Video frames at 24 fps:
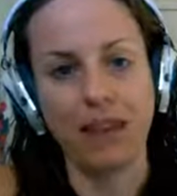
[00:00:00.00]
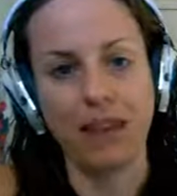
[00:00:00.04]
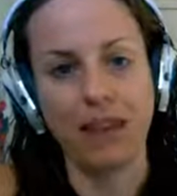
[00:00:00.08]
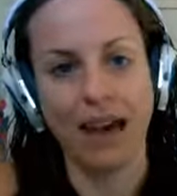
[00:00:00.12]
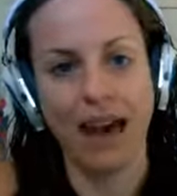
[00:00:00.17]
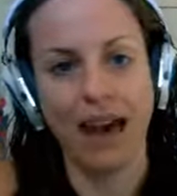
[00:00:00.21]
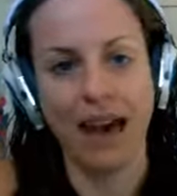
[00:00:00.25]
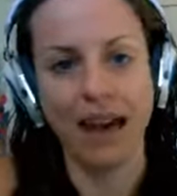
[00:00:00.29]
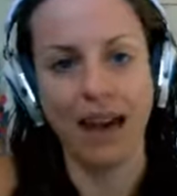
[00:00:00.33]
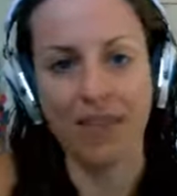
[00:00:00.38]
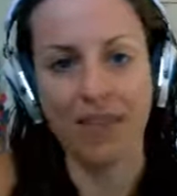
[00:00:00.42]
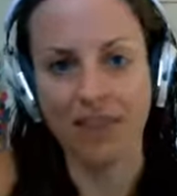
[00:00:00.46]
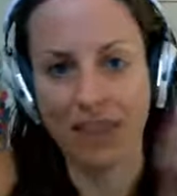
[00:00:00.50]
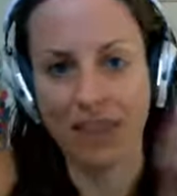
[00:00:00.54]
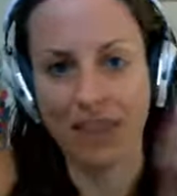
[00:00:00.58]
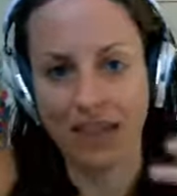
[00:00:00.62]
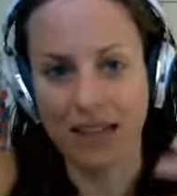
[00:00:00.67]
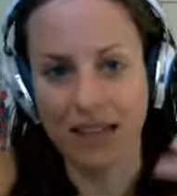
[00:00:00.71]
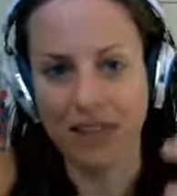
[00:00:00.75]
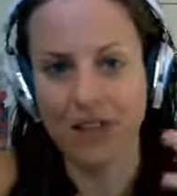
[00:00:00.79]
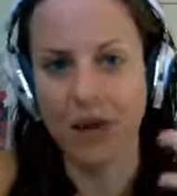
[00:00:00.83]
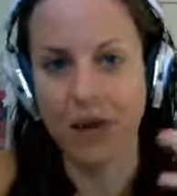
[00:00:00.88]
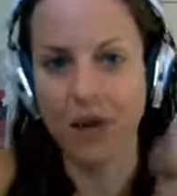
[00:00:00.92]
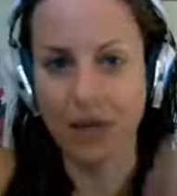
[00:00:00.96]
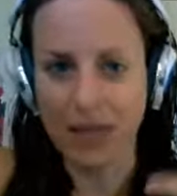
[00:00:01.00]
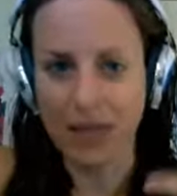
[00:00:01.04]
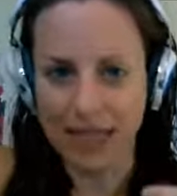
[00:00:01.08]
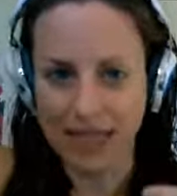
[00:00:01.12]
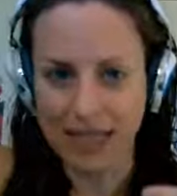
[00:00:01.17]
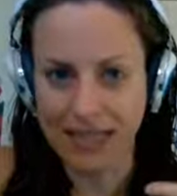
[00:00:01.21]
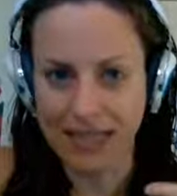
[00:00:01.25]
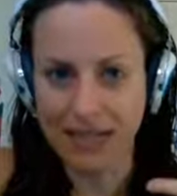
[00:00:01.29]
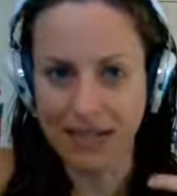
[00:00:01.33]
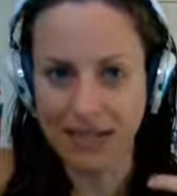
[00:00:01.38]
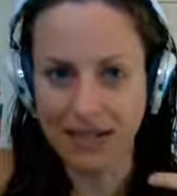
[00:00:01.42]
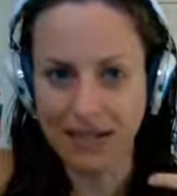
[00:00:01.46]
have things go
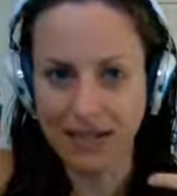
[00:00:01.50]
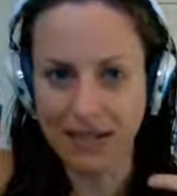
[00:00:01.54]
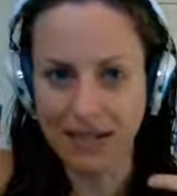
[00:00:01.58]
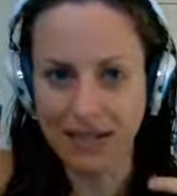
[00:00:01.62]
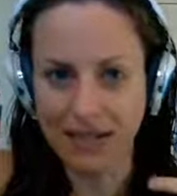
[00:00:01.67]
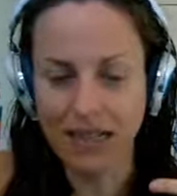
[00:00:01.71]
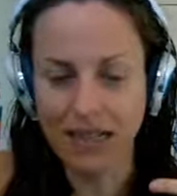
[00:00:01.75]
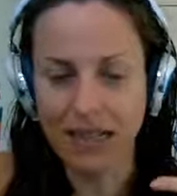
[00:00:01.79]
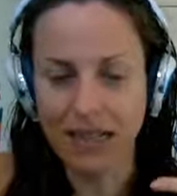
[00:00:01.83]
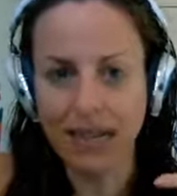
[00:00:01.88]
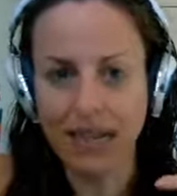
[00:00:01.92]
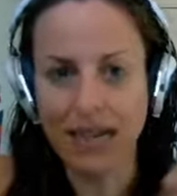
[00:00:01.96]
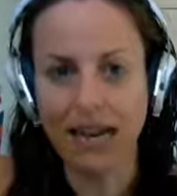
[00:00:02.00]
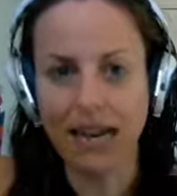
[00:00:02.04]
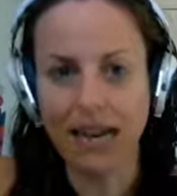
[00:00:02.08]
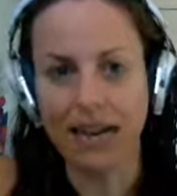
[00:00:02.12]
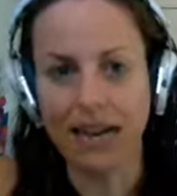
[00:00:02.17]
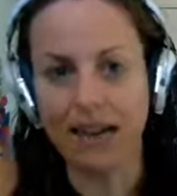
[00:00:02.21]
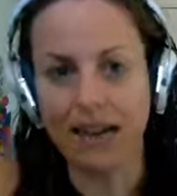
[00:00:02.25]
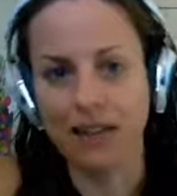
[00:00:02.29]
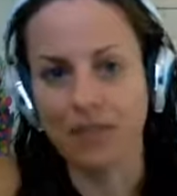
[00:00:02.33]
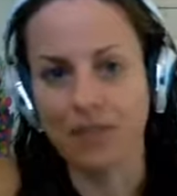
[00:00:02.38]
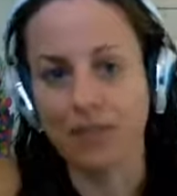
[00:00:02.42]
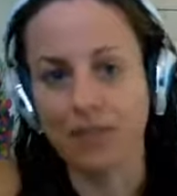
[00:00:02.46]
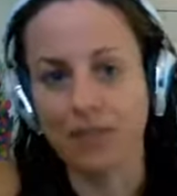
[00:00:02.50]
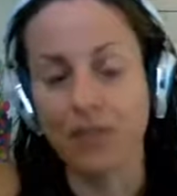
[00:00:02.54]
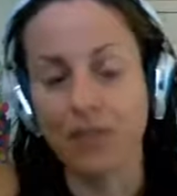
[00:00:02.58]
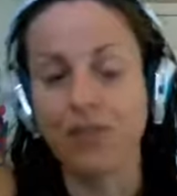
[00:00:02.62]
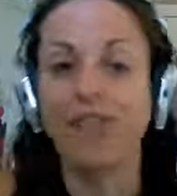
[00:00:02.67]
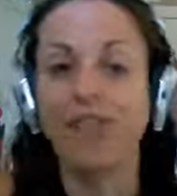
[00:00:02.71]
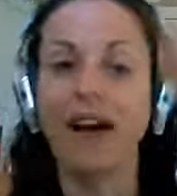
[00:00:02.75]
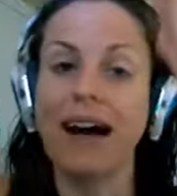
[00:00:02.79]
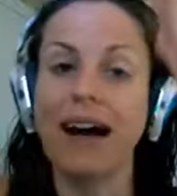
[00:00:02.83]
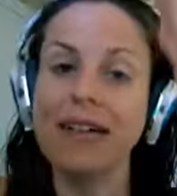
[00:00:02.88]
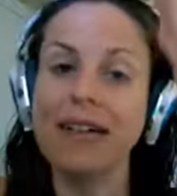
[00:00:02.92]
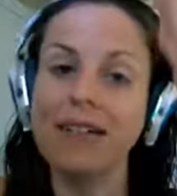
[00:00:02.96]
easier and move
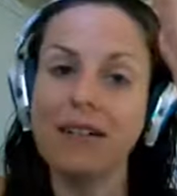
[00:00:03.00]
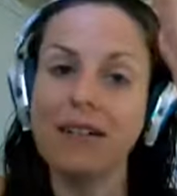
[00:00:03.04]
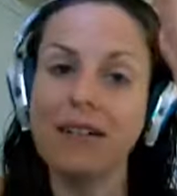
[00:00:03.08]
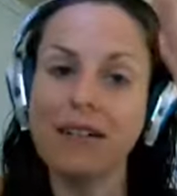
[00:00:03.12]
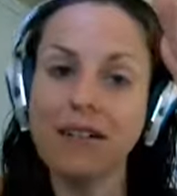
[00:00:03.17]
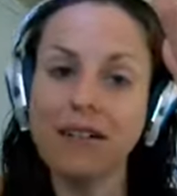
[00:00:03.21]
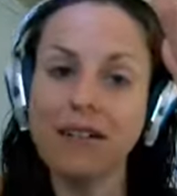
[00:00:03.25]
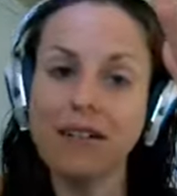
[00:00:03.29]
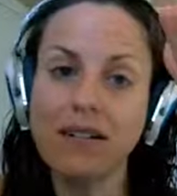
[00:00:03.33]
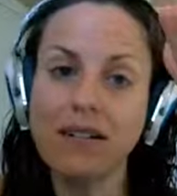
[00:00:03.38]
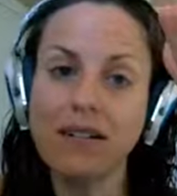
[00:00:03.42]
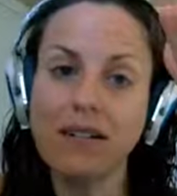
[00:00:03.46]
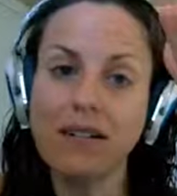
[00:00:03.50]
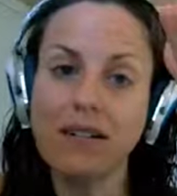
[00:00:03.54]
faster,